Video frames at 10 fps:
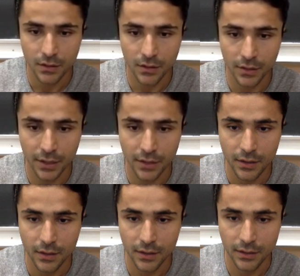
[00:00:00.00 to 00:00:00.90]
okay?
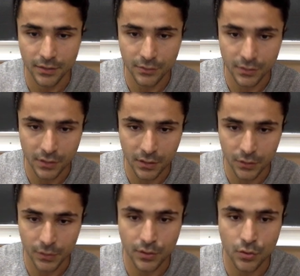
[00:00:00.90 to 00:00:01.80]
And as a
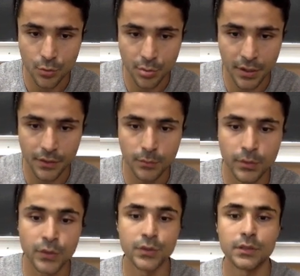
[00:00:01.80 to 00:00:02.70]
result, we incorporate the
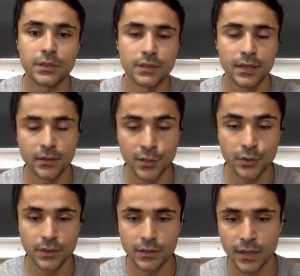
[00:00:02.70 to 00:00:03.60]
blue
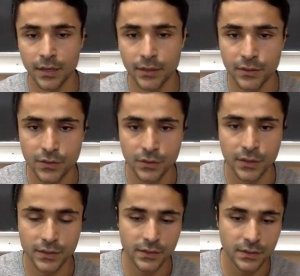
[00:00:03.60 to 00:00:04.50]
nucleotide into the
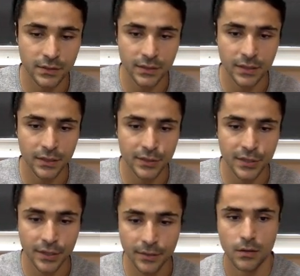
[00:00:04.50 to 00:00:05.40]
existing DNA
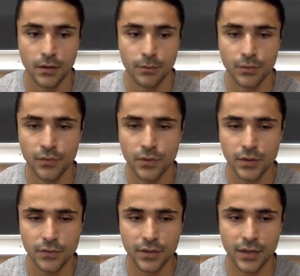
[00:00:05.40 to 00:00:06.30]
chain. And before
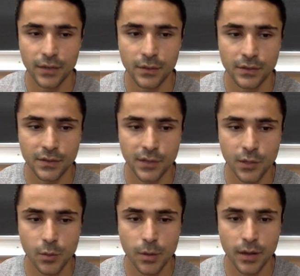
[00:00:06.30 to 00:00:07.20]
I forget, this
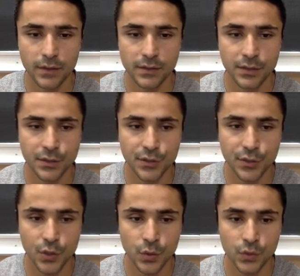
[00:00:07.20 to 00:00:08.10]
yellow box here
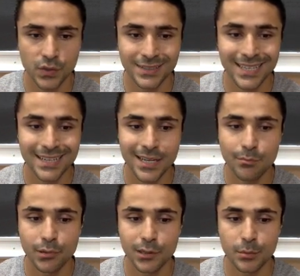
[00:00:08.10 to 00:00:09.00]
shows the DNA
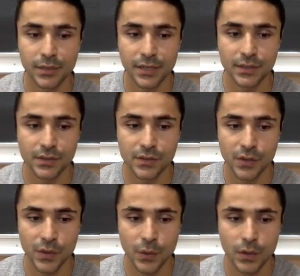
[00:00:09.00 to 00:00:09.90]
polymerase.
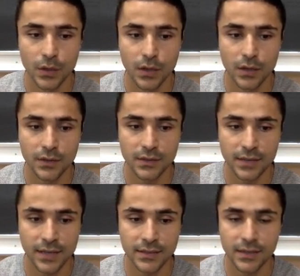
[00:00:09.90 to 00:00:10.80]
So this
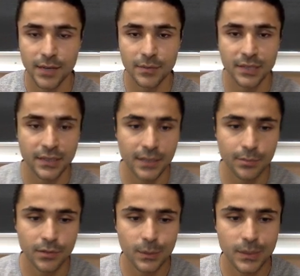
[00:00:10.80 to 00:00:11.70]
enzyme DNA
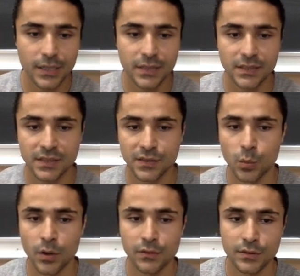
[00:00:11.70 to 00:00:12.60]
polymerase is
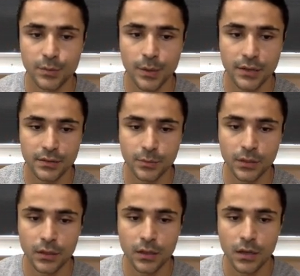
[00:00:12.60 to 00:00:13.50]
the one
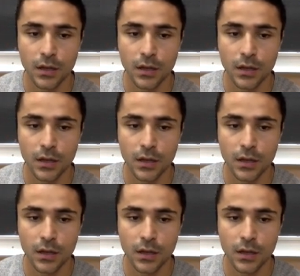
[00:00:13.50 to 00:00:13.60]
responsible